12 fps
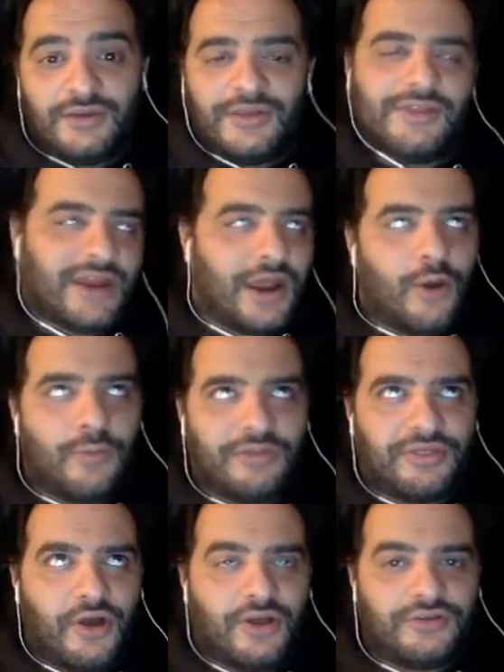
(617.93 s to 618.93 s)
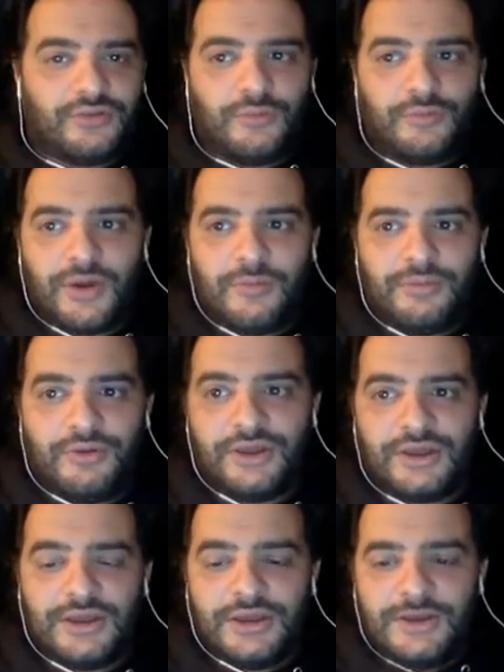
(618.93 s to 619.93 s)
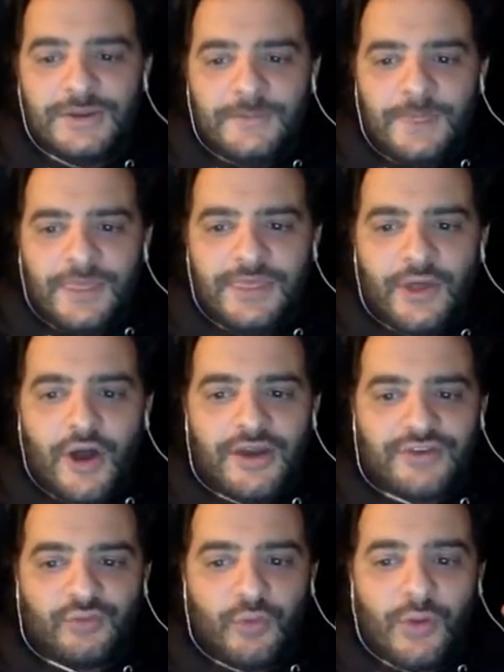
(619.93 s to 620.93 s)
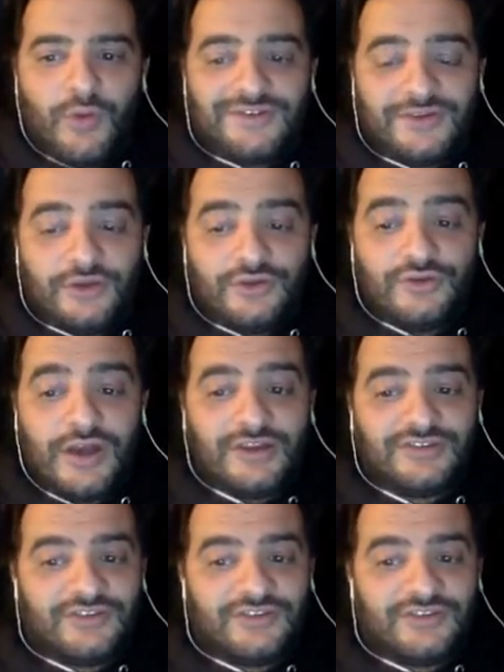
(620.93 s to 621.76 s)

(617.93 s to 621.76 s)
Not that I don't put thought into it, but I'm putting thought into what I want to tell you guys.